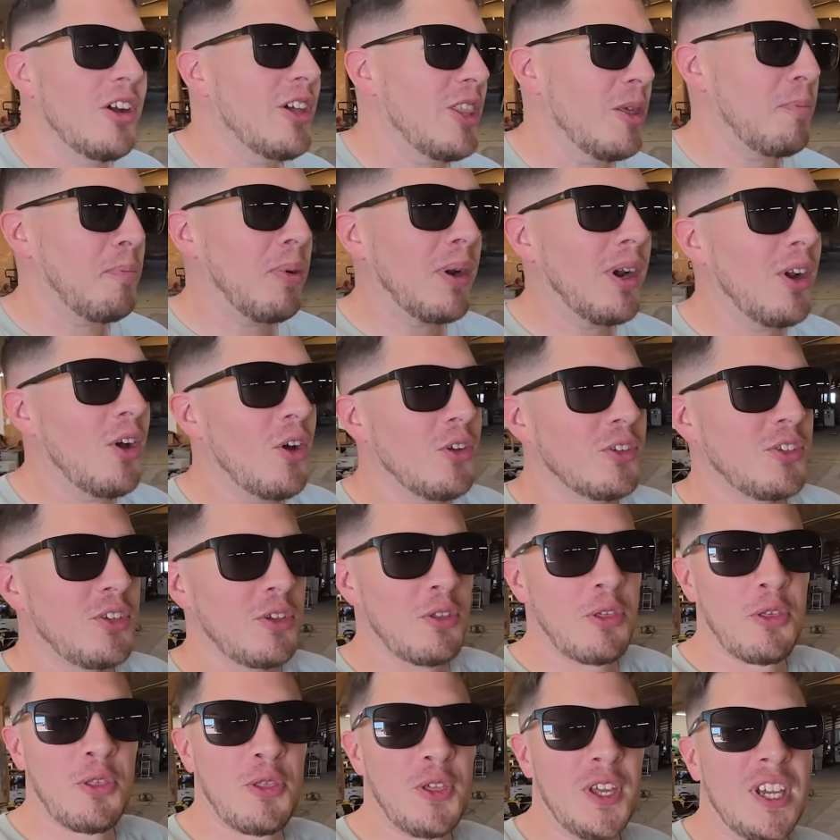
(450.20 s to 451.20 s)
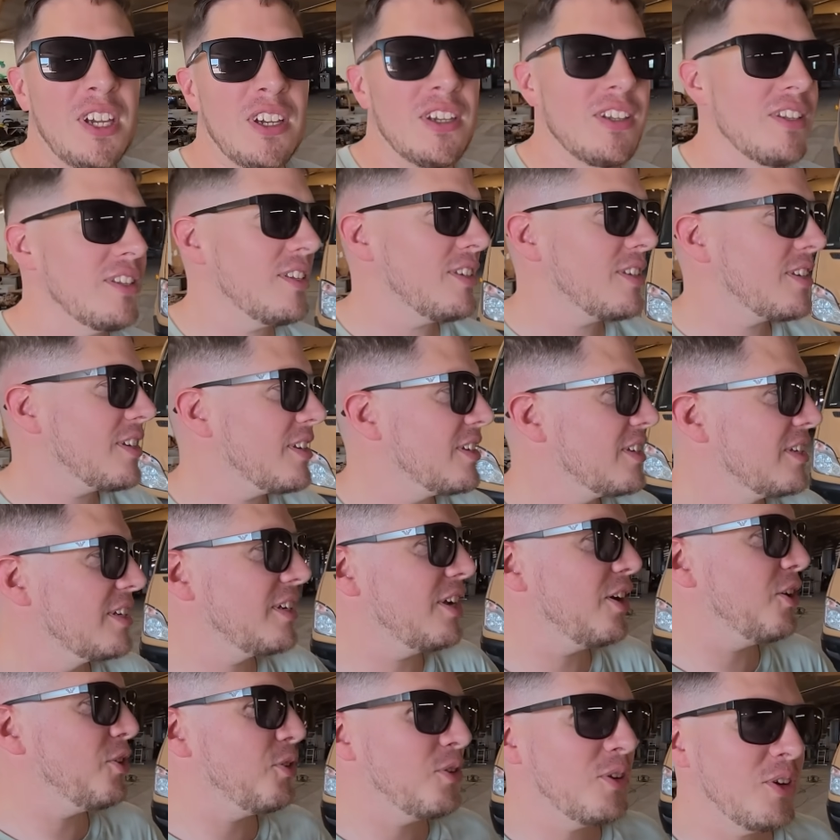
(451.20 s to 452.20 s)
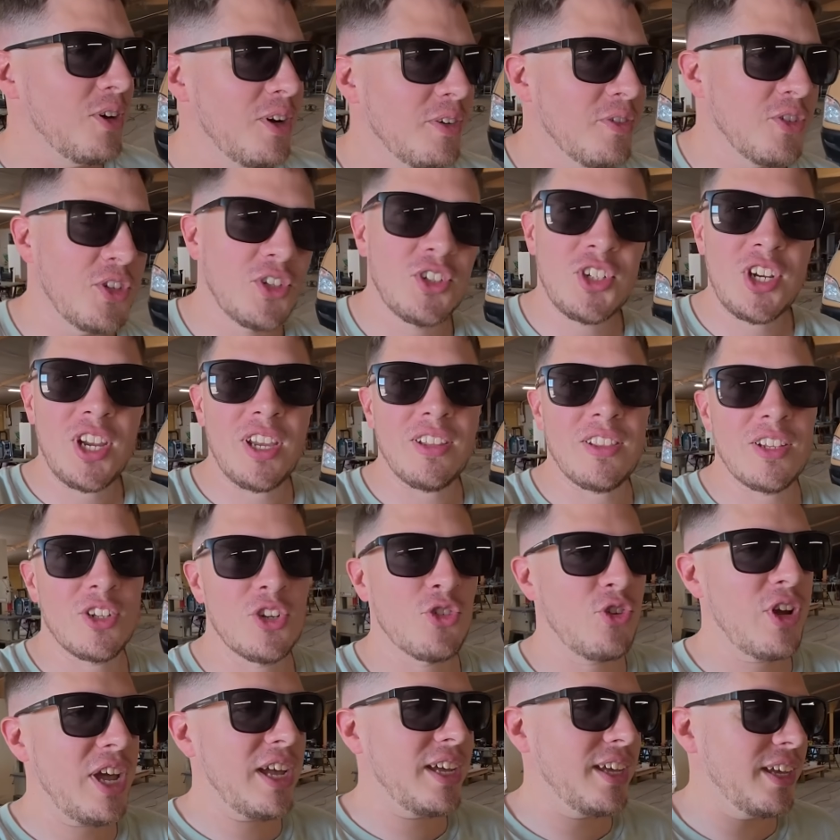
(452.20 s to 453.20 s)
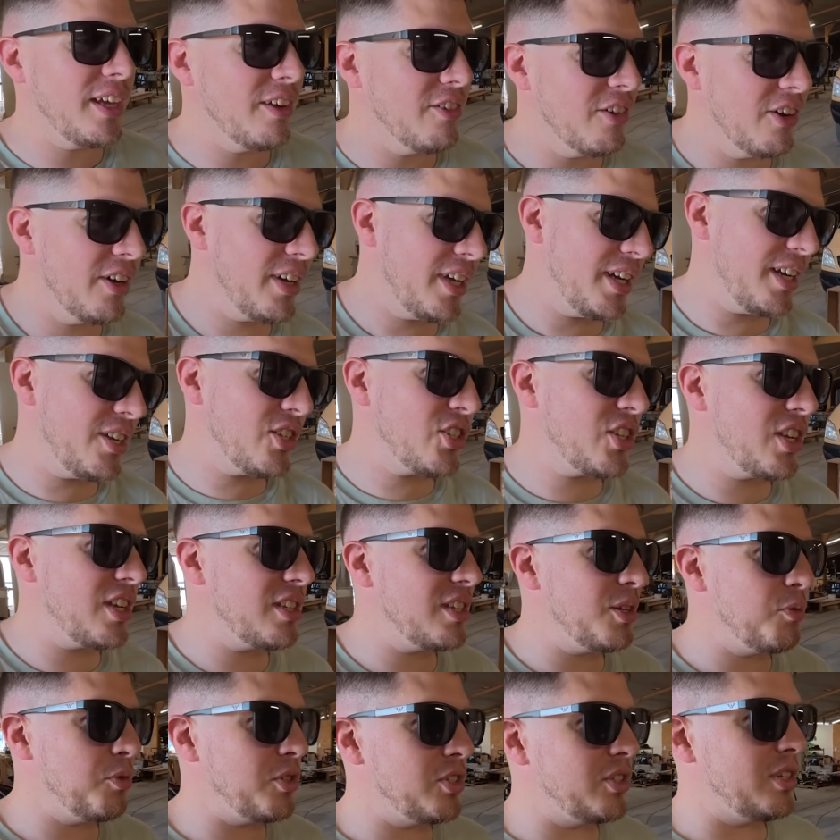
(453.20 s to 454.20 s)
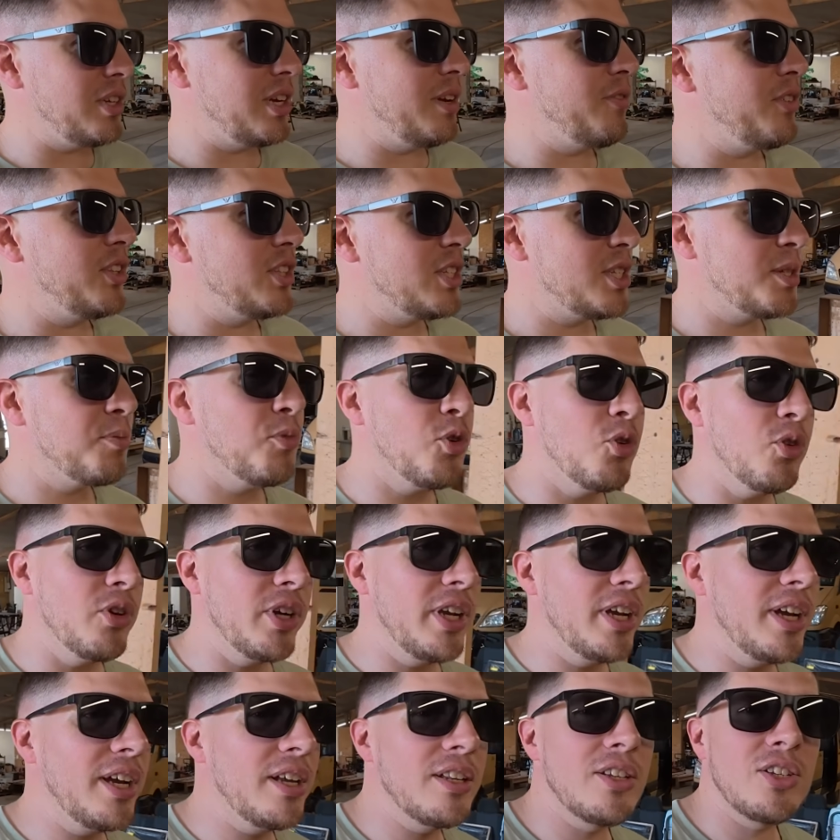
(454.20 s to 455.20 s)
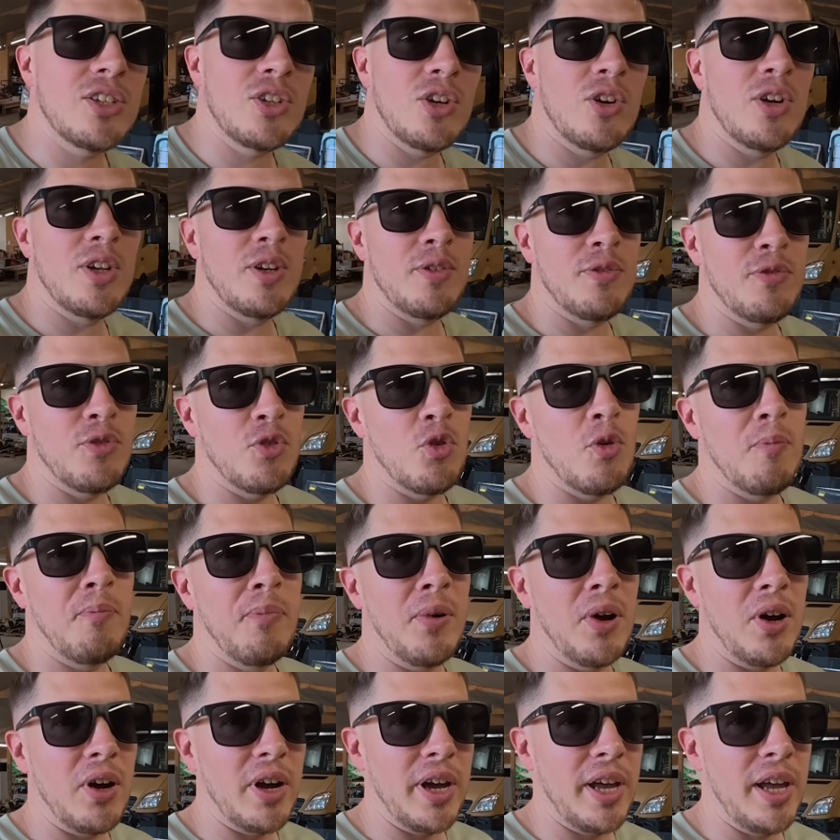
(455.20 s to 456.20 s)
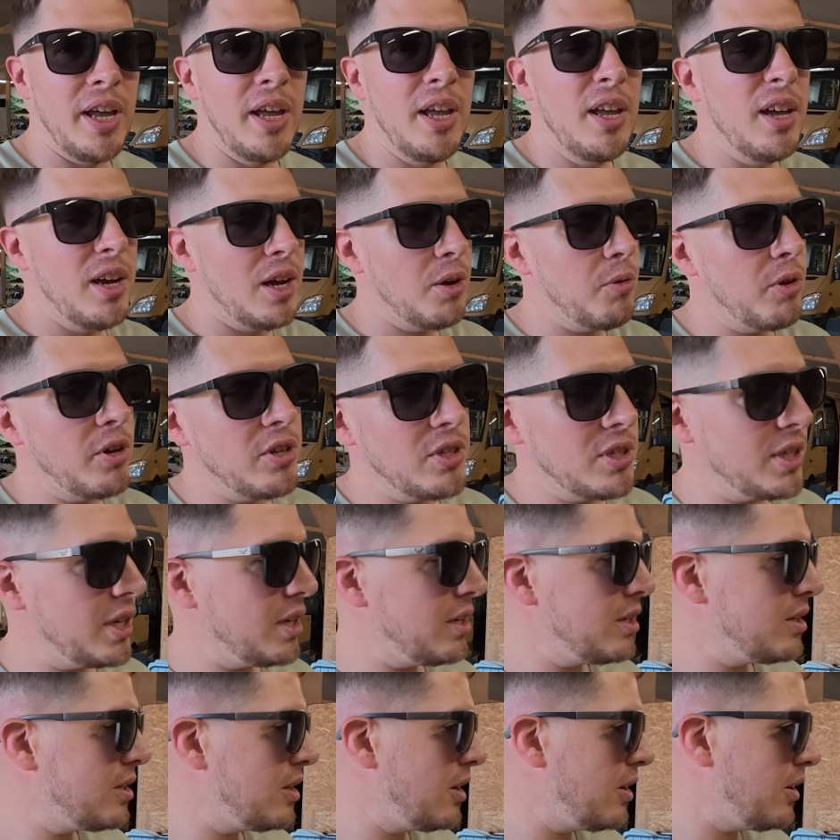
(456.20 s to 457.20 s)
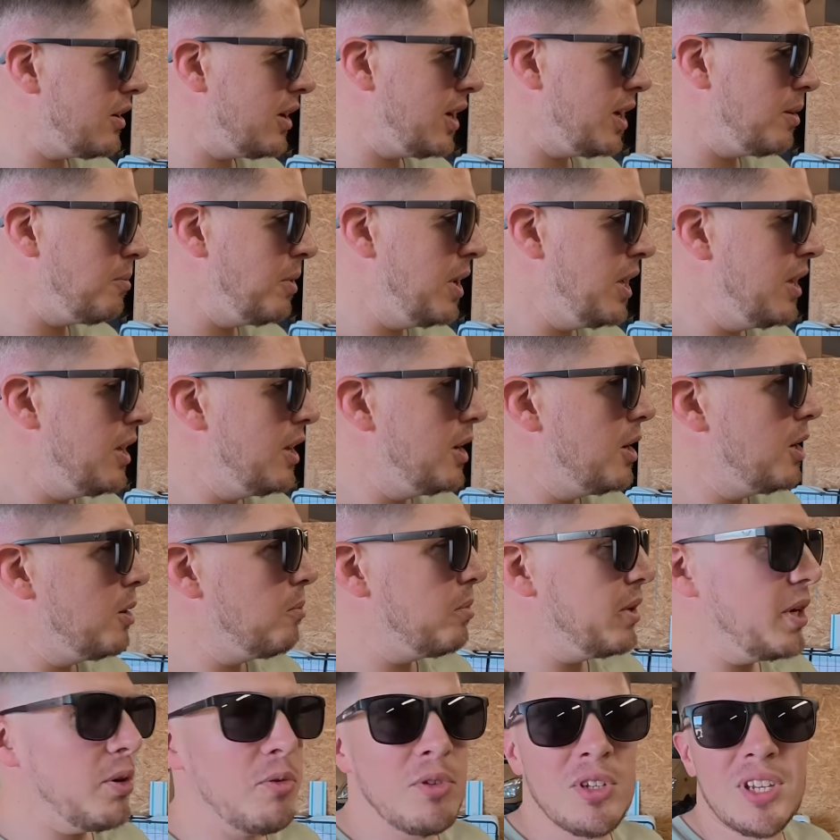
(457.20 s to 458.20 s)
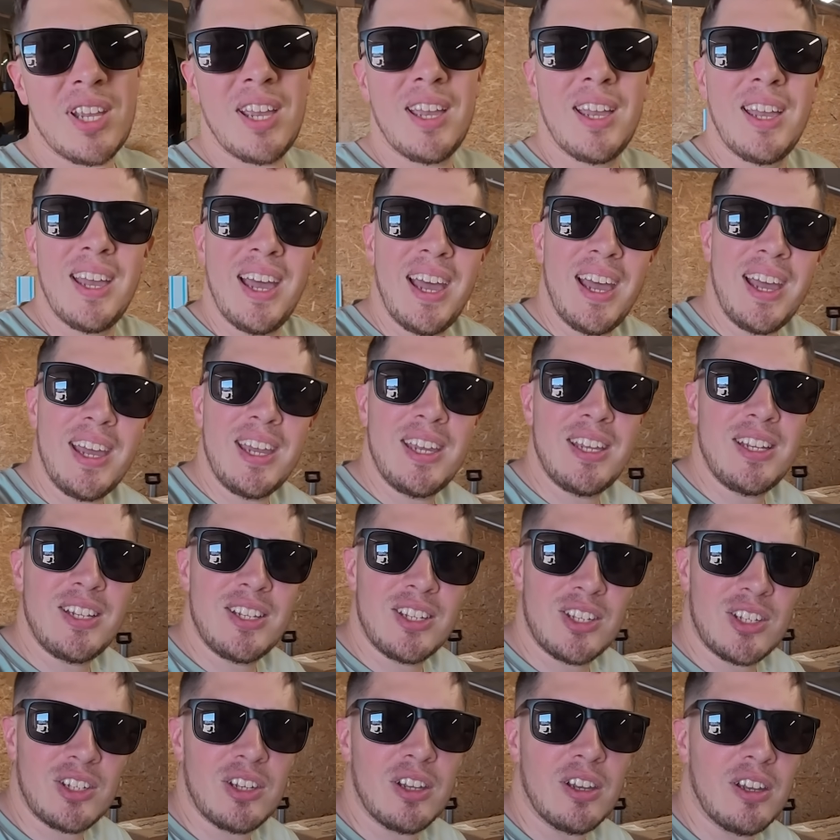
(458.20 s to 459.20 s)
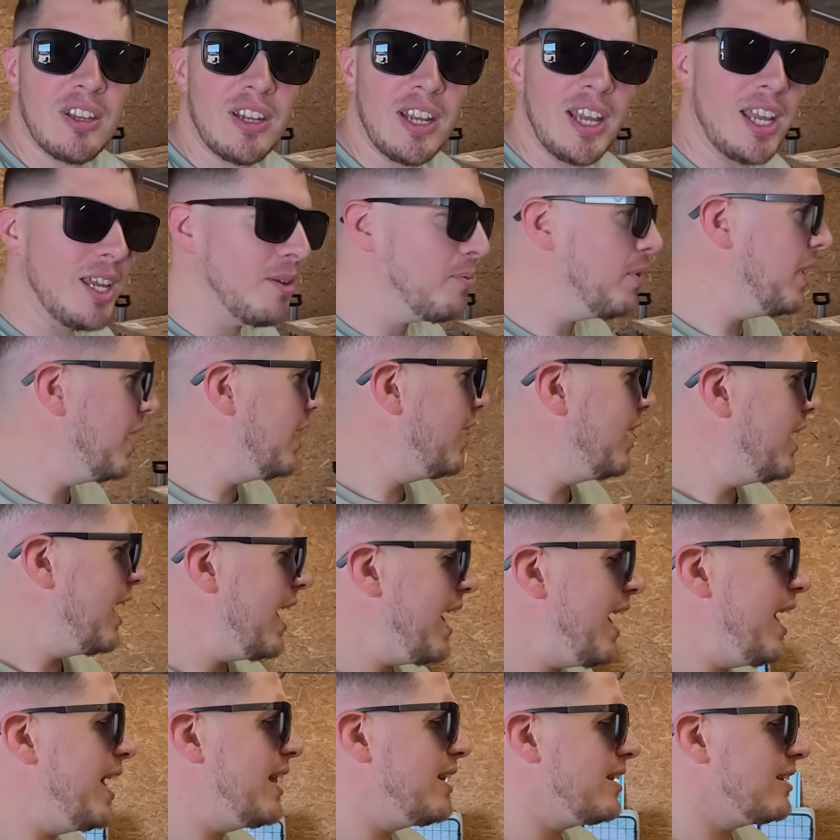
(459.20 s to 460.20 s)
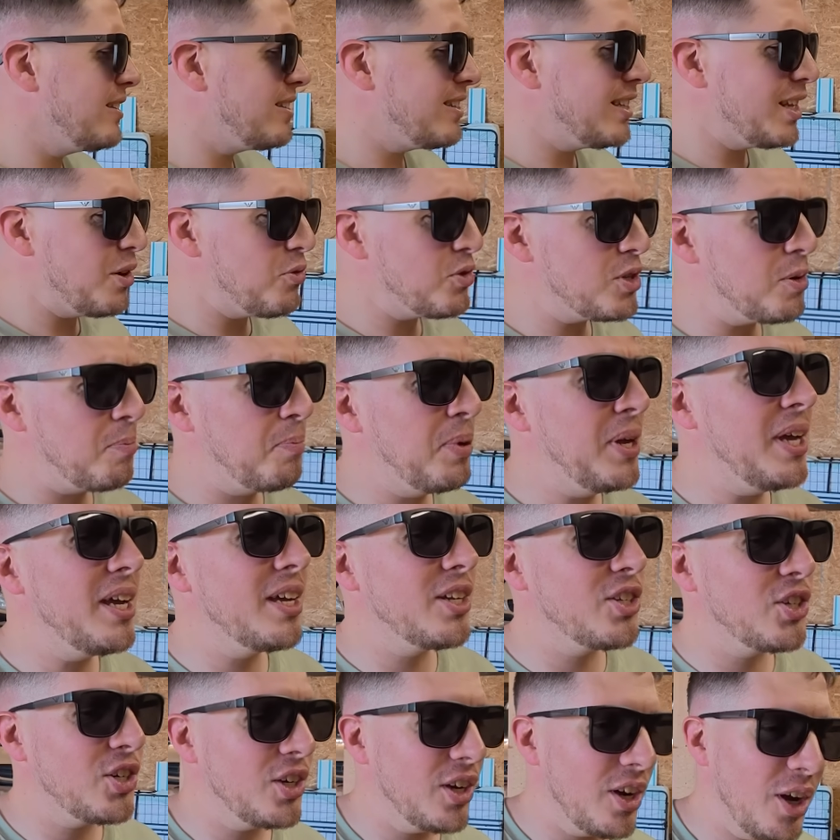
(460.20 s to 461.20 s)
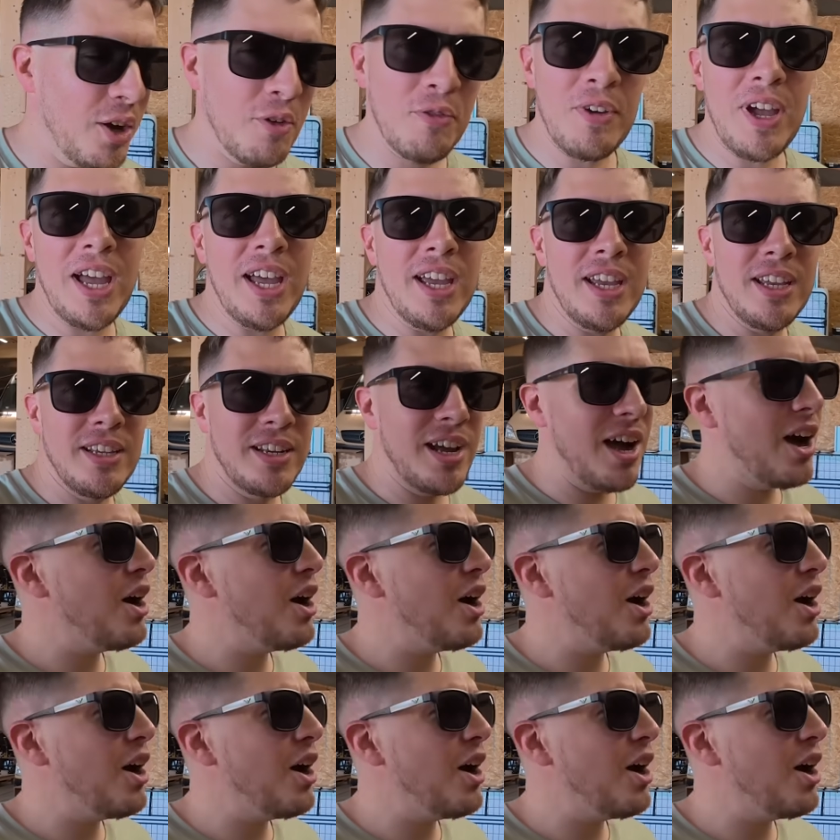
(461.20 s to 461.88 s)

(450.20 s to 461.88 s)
All right, the plot thickens. So I've just checked the tracking, right? And it says it was delivered this morning and signed for by, I won't say his surname, but it was Aid's surname. And there was a picture of Aid